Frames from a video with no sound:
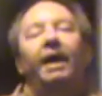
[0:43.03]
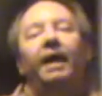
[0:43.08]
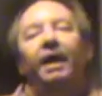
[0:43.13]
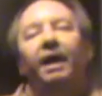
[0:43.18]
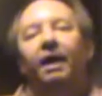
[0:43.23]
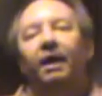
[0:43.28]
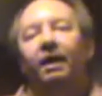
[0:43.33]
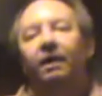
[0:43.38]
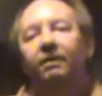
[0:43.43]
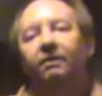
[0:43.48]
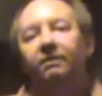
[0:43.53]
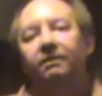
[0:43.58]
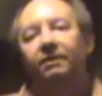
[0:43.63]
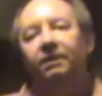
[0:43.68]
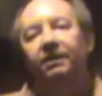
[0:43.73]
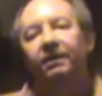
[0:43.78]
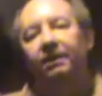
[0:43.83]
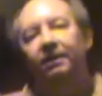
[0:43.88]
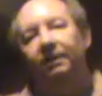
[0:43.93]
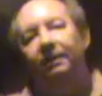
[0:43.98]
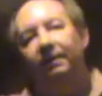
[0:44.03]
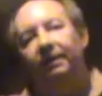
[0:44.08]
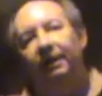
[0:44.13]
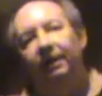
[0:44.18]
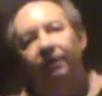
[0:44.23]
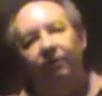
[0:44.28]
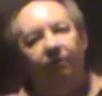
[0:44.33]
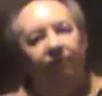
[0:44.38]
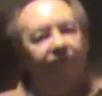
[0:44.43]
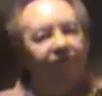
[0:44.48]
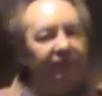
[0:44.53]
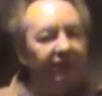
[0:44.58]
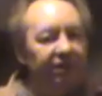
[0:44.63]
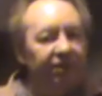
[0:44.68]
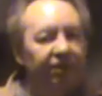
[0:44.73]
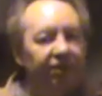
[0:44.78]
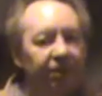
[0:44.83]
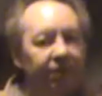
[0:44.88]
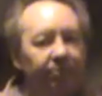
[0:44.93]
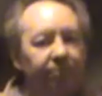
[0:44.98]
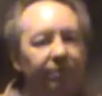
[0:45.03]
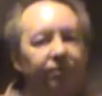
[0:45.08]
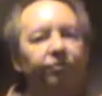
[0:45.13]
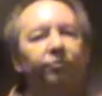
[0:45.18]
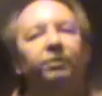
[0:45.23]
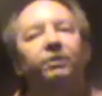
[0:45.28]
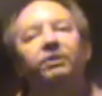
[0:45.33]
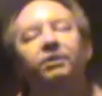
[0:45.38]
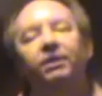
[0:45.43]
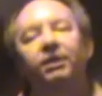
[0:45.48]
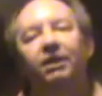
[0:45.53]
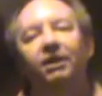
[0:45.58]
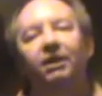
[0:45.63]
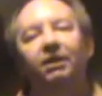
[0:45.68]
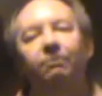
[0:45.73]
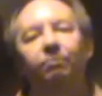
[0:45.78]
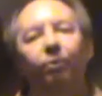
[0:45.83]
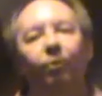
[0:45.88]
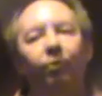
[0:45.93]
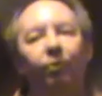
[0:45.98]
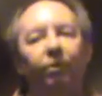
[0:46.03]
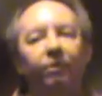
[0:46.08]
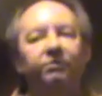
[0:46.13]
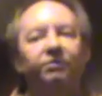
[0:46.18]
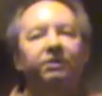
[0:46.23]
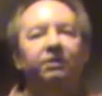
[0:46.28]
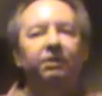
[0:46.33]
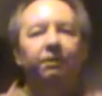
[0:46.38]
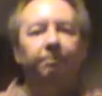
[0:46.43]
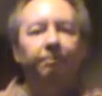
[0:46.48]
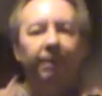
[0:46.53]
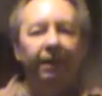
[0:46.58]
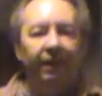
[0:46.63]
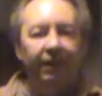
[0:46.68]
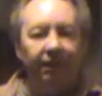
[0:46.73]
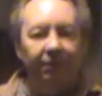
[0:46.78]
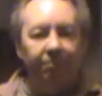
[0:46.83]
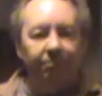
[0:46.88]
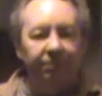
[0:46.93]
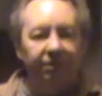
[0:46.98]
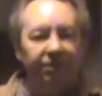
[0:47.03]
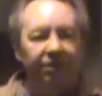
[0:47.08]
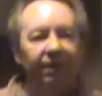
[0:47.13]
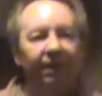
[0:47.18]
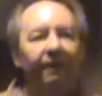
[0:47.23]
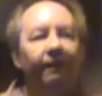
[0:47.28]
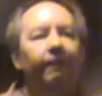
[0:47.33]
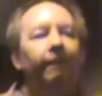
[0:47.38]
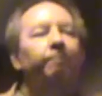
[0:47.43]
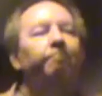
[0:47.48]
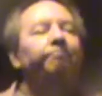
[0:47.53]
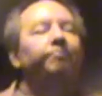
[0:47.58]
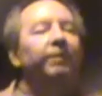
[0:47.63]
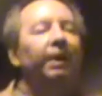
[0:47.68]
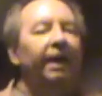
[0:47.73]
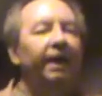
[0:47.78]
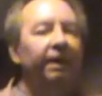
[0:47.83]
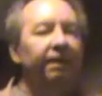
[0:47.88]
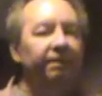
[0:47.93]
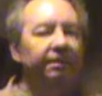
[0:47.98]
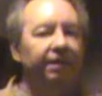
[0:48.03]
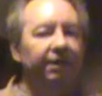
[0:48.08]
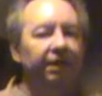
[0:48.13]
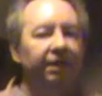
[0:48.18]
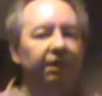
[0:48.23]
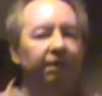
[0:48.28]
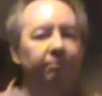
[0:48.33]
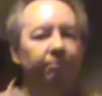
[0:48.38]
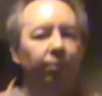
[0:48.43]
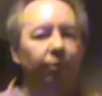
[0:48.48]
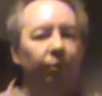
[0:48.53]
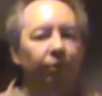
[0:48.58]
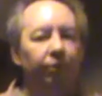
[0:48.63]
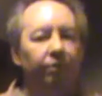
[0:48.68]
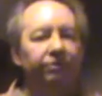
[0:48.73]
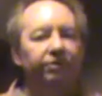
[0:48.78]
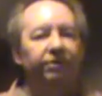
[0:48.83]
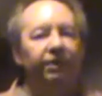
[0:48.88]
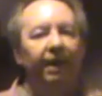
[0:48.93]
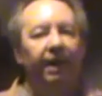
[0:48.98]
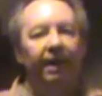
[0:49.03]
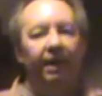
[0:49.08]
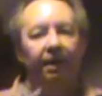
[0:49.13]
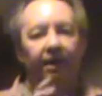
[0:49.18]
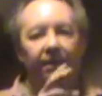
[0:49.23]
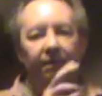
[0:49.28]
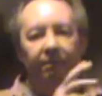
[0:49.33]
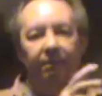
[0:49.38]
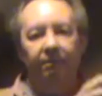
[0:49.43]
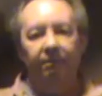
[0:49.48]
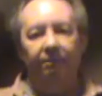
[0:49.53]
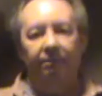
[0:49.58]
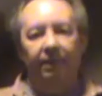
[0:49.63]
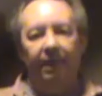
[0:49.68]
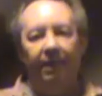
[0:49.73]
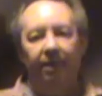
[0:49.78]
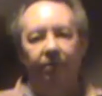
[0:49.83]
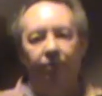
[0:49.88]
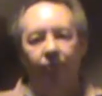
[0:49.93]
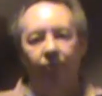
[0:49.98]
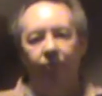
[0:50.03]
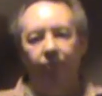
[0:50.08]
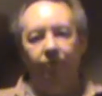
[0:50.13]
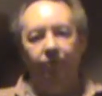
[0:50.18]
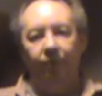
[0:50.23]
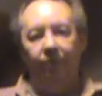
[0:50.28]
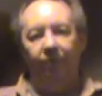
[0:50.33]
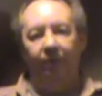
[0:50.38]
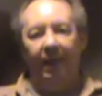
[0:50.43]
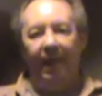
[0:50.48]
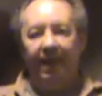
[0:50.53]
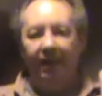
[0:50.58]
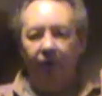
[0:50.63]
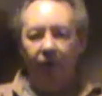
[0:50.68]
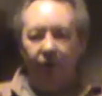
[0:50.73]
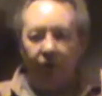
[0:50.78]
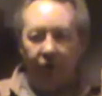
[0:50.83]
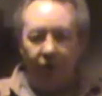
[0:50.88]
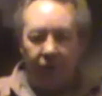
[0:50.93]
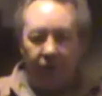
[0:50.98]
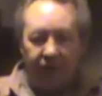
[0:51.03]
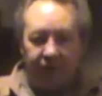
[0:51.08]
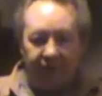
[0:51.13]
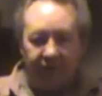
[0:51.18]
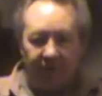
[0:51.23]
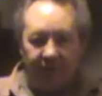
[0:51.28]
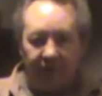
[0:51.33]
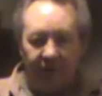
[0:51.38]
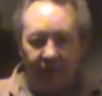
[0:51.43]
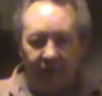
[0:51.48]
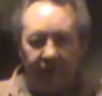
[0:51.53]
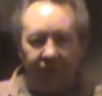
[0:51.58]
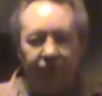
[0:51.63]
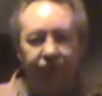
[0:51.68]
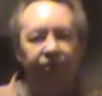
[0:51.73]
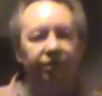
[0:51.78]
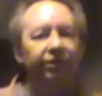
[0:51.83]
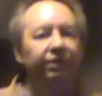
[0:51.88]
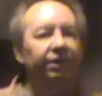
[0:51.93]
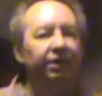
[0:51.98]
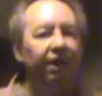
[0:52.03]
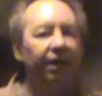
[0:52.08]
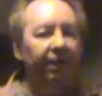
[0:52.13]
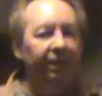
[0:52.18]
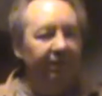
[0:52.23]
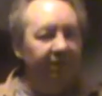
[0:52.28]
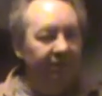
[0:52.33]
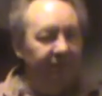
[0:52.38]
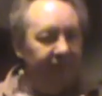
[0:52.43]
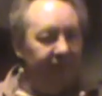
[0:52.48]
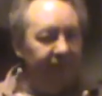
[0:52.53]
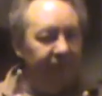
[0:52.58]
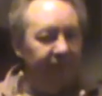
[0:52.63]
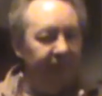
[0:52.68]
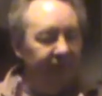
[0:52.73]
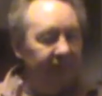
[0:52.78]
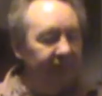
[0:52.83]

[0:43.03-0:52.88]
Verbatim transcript: and the interfacing between the keyboards and the pipes and the keyboards and that older analog technology kind of